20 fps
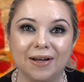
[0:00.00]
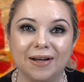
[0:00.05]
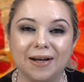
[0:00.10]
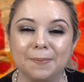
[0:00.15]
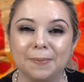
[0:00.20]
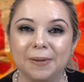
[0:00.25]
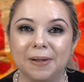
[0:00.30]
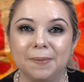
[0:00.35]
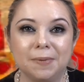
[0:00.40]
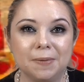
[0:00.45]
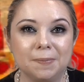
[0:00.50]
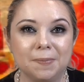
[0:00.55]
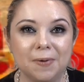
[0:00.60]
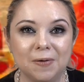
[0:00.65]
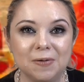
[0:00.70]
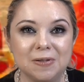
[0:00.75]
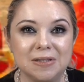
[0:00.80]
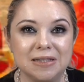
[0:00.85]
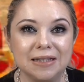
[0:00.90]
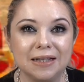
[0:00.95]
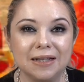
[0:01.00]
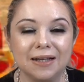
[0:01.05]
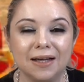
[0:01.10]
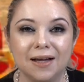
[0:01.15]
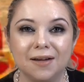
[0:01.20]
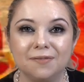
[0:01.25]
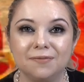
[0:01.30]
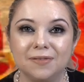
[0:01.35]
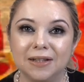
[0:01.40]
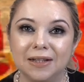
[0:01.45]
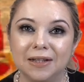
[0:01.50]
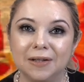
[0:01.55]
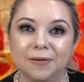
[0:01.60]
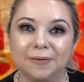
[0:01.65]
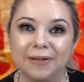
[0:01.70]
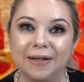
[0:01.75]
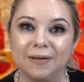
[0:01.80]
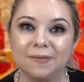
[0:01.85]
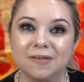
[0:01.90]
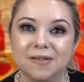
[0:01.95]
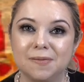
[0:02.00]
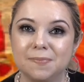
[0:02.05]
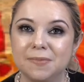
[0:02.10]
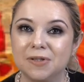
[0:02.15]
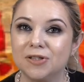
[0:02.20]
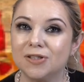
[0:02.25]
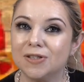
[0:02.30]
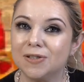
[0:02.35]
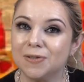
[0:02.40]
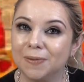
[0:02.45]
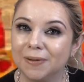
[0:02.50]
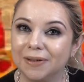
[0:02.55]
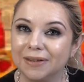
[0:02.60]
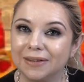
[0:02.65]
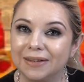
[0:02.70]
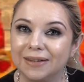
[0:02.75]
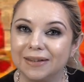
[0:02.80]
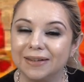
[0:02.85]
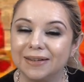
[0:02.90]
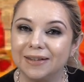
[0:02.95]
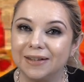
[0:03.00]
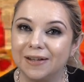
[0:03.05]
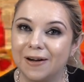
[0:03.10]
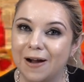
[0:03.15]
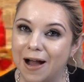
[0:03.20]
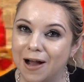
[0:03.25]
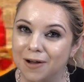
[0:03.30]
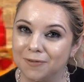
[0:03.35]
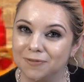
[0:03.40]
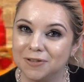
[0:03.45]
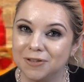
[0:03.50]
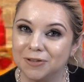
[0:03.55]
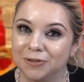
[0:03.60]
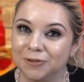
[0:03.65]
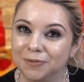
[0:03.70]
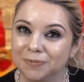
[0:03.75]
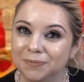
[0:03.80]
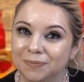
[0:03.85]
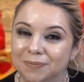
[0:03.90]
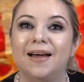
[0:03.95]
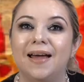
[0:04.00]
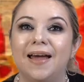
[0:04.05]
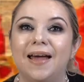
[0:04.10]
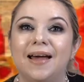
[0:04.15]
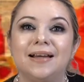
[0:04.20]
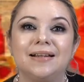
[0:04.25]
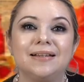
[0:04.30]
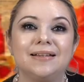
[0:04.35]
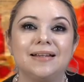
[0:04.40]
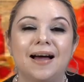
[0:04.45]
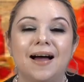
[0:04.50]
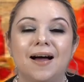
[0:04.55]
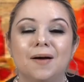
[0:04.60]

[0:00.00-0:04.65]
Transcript: and I'm gonna be posting a video announcement shortly thereafter. And